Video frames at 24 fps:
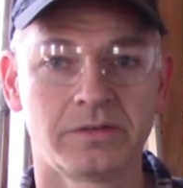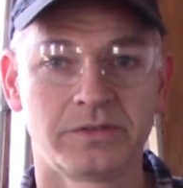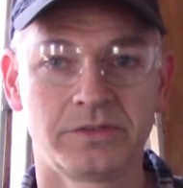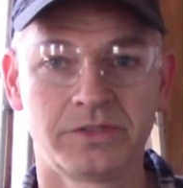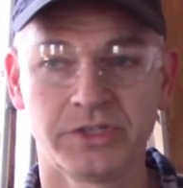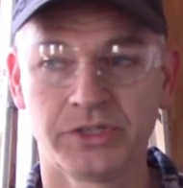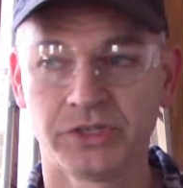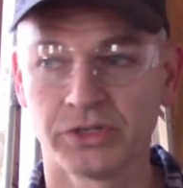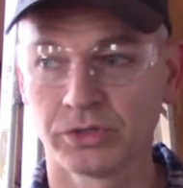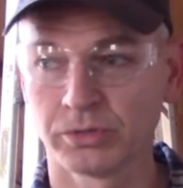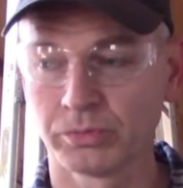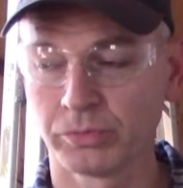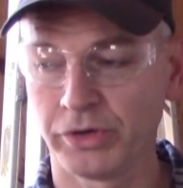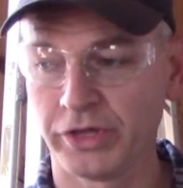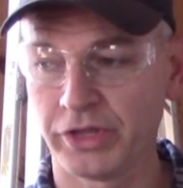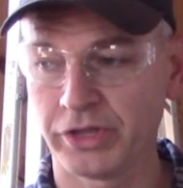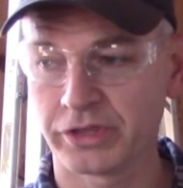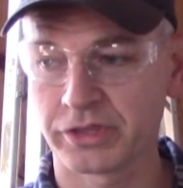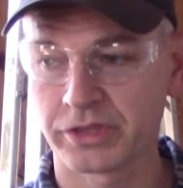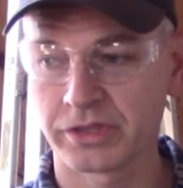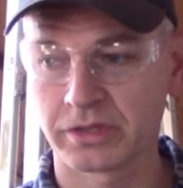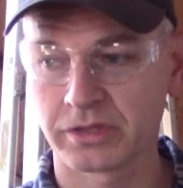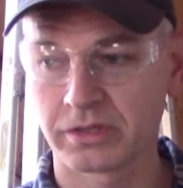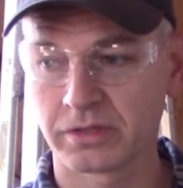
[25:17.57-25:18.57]
deal
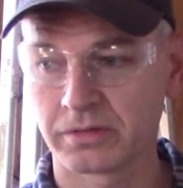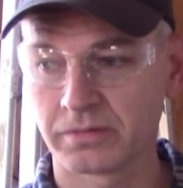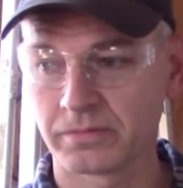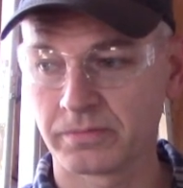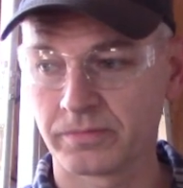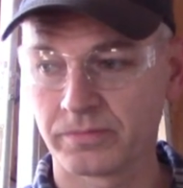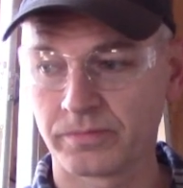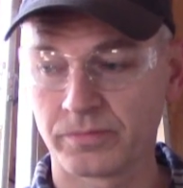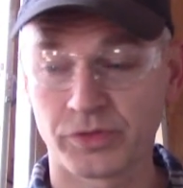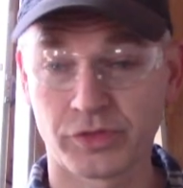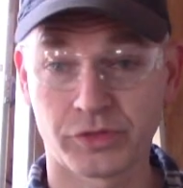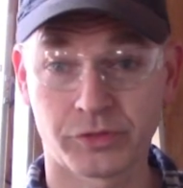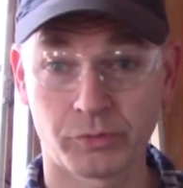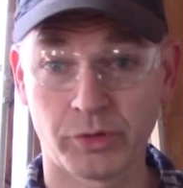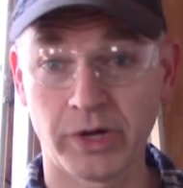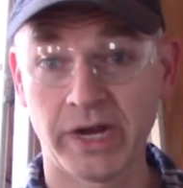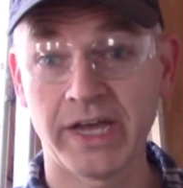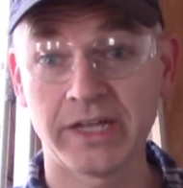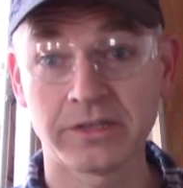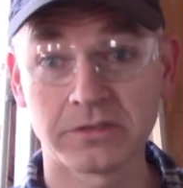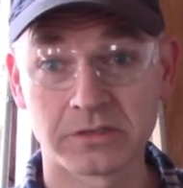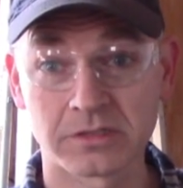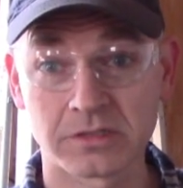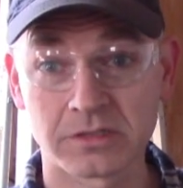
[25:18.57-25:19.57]
with
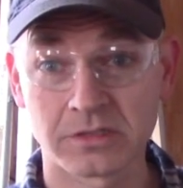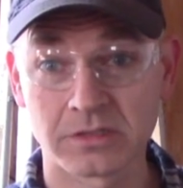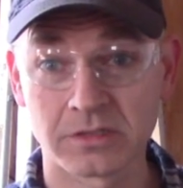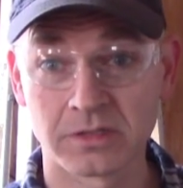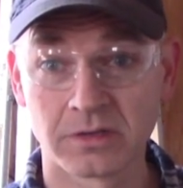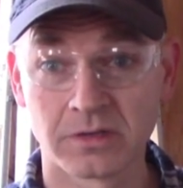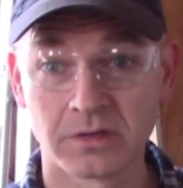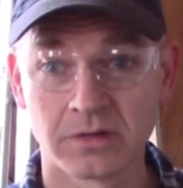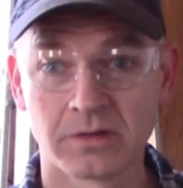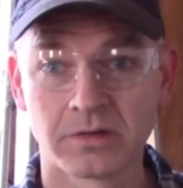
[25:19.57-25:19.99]
threats.